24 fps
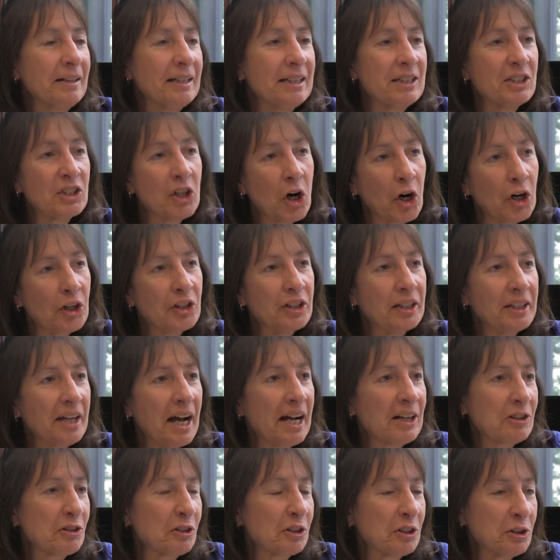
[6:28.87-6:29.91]
and it's hard to
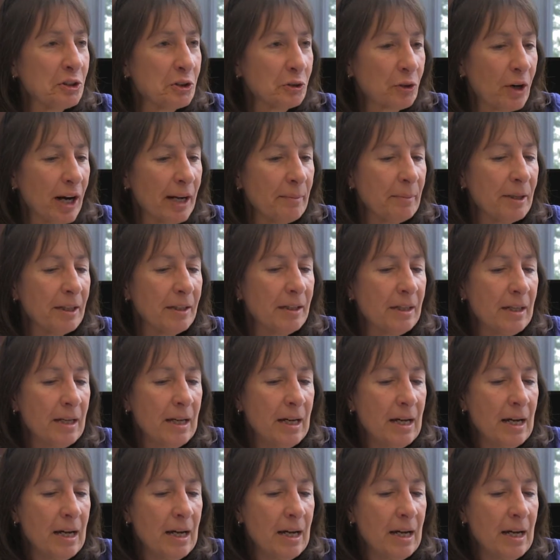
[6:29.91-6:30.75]
actually describe it,